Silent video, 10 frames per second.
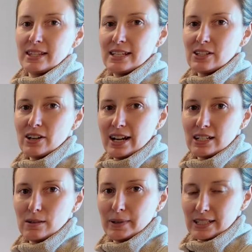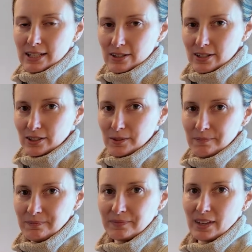These are
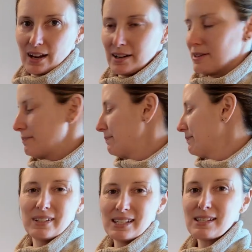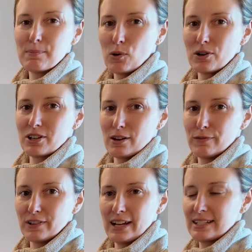antibacterial. This is important on a
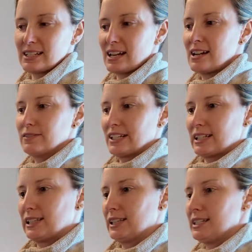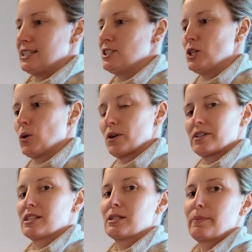flight to kind of like clean your
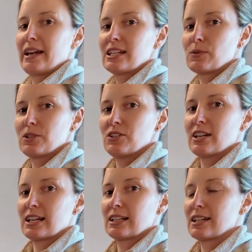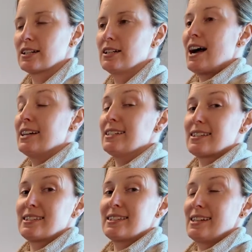space when you get in there. I get
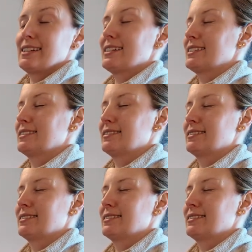sick.